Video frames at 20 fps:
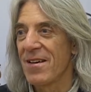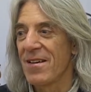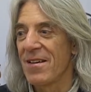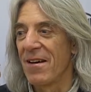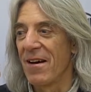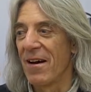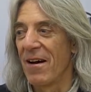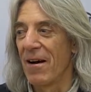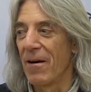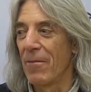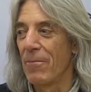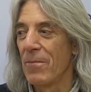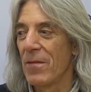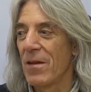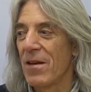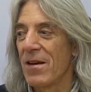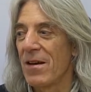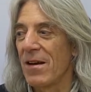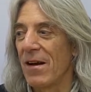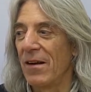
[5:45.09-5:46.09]

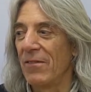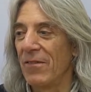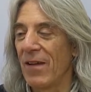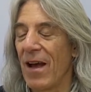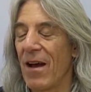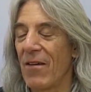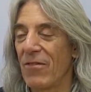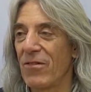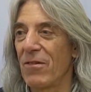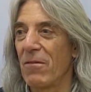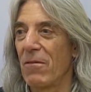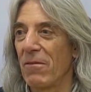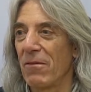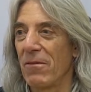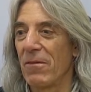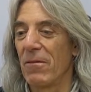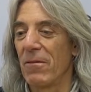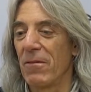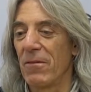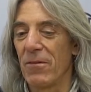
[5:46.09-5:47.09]
and they have
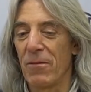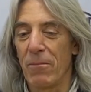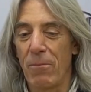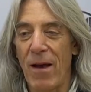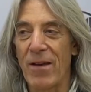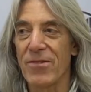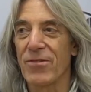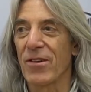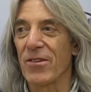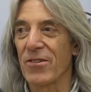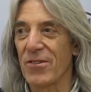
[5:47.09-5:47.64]
the basic